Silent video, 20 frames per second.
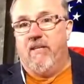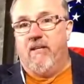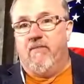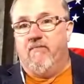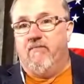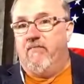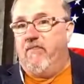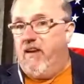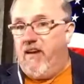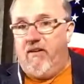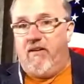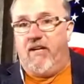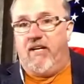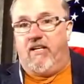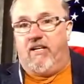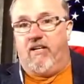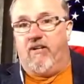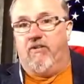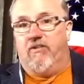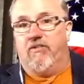very
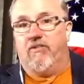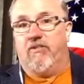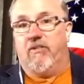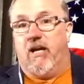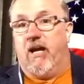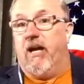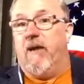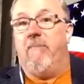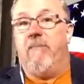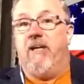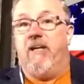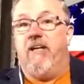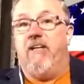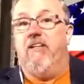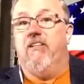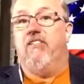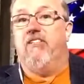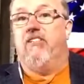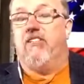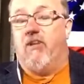close. I
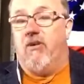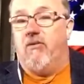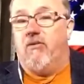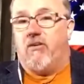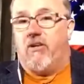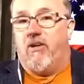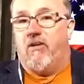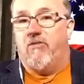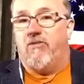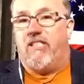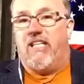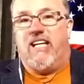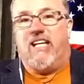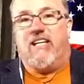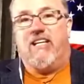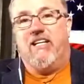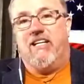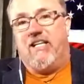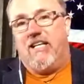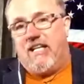mean, so close it
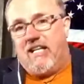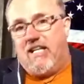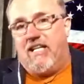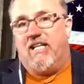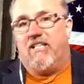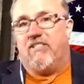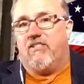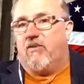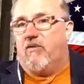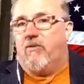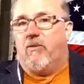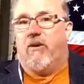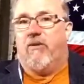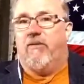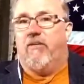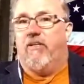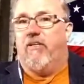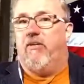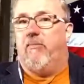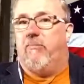could hit us, or
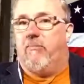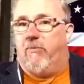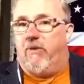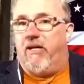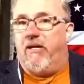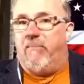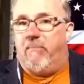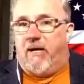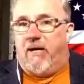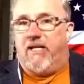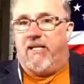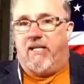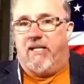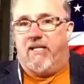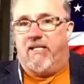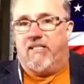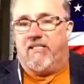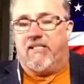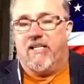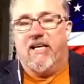the debris might hit
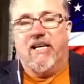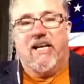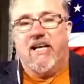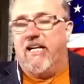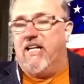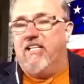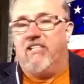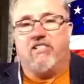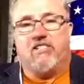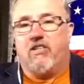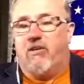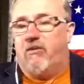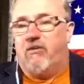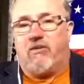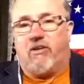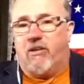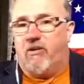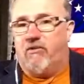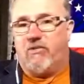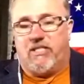us. It is so
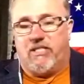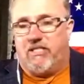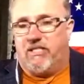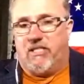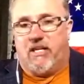close, it's